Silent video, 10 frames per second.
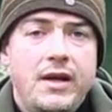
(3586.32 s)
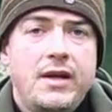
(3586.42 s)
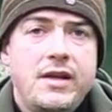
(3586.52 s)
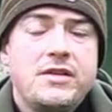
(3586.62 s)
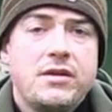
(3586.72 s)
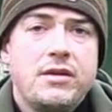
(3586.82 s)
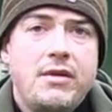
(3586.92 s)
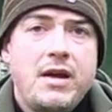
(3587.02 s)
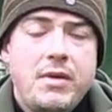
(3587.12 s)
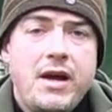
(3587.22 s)
is on the
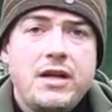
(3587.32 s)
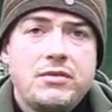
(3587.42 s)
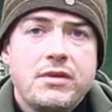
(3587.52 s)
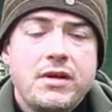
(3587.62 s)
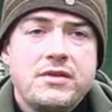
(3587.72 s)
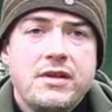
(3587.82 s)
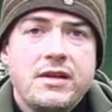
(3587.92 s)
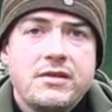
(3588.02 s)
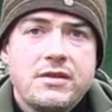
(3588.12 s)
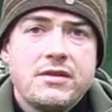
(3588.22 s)
right page with those
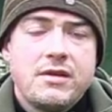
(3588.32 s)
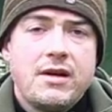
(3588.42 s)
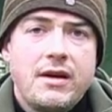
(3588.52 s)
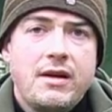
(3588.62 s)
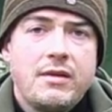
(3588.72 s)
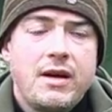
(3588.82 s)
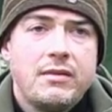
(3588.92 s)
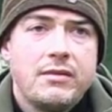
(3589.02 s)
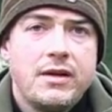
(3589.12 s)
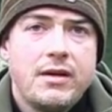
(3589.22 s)
things. So
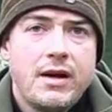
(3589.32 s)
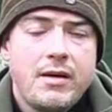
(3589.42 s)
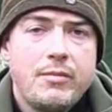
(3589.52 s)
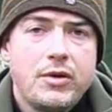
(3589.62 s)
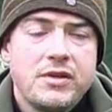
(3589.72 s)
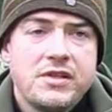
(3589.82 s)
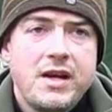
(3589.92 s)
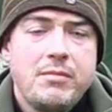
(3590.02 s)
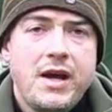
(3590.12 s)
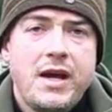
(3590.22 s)
I'm on the
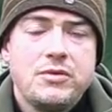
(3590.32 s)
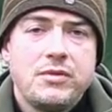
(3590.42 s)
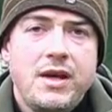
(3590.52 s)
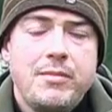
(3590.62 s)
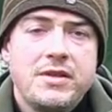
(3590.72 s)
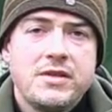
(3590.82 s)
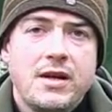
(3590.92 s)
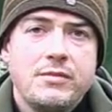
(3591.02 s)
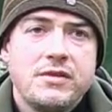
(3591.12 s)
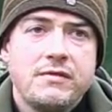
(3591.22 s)
same page with him in
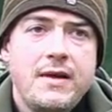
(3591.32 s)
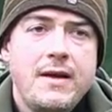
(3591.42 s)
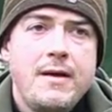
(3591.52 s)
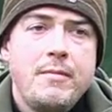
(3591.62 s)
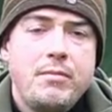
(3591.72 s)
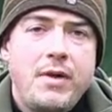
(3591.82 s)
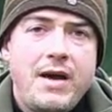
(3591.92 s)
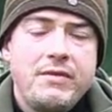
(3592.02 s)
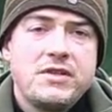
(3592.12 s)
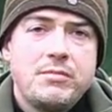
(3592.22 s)
terms of
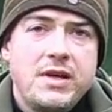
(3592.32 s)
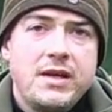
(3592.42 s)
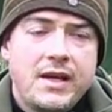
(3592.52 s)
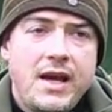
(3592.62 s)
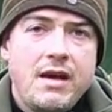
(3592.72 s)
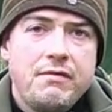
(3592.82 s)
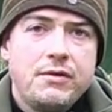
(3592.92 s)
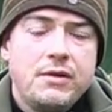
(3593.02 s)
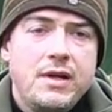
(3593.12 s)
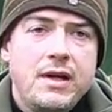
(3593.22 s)
having to be
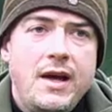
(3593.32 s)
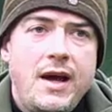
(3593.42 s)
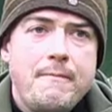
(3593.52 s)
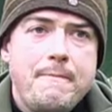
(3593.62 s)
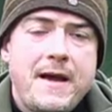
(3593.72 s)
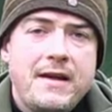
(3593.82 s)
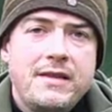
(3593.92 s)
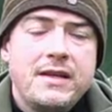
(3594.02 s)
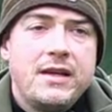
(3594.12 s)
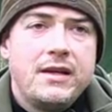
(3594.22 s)
careful. I
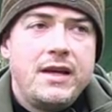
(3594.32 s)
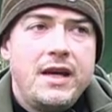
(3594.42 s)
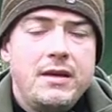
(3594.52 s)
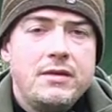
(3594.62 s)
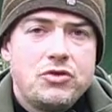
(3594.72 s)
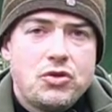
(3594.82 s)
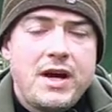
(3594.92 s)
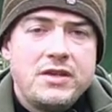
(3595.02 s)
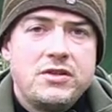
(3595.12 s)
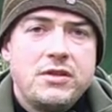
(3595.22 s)
think he
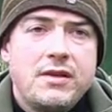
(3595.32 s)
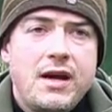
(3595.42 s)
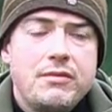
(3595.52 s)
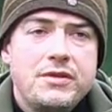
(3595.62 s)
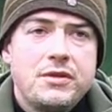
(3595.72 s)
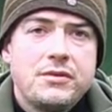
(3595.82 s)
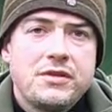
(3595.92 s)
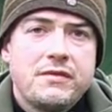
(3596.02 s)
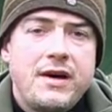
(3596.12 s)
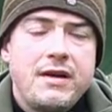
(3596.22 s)
tried to do that with dual
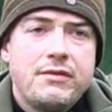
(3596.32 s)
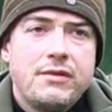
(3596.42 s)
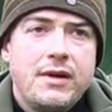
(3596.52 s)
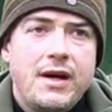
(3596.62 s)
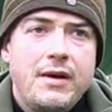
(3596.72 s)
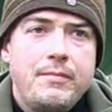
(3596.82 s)
survival.